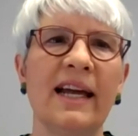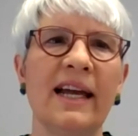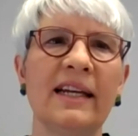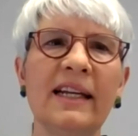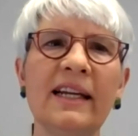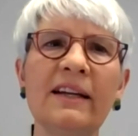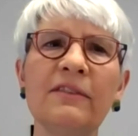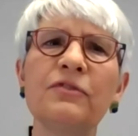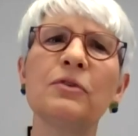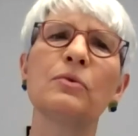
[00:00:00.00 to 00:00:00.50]

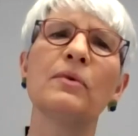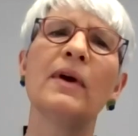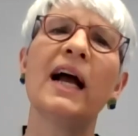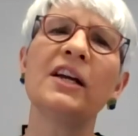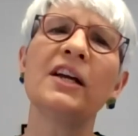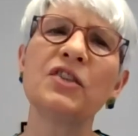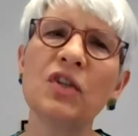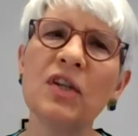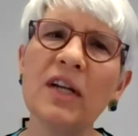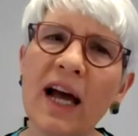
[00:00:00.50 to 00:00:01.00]
And if the
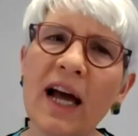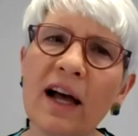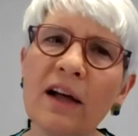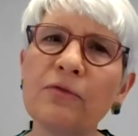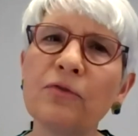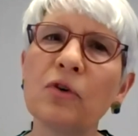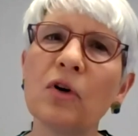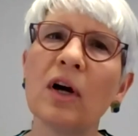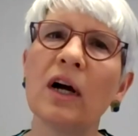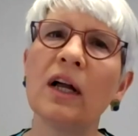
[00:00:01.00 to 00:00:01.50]
rationale
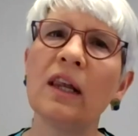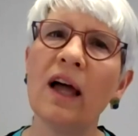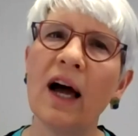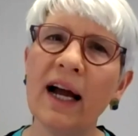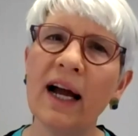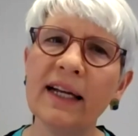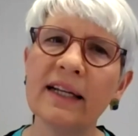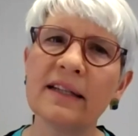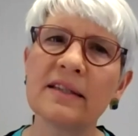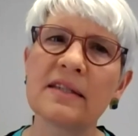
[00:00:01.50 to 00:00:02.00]
for
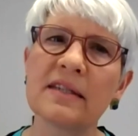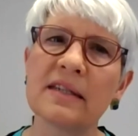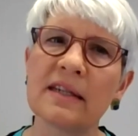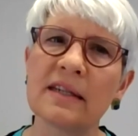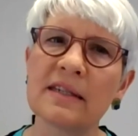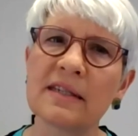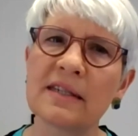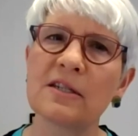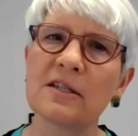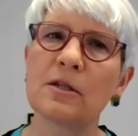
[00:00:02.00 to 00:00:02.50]

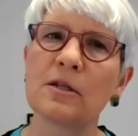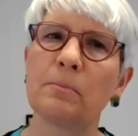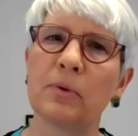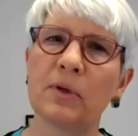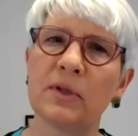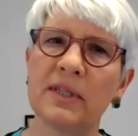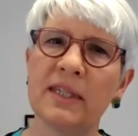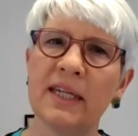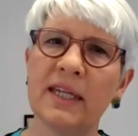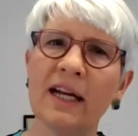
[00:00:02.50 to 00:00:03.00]
alliances is to
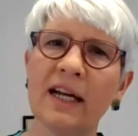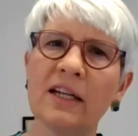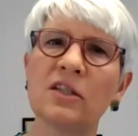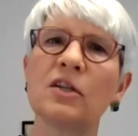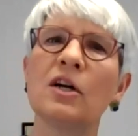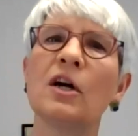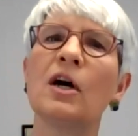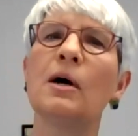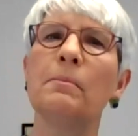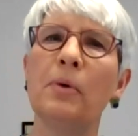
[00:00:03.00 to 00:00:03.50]
protect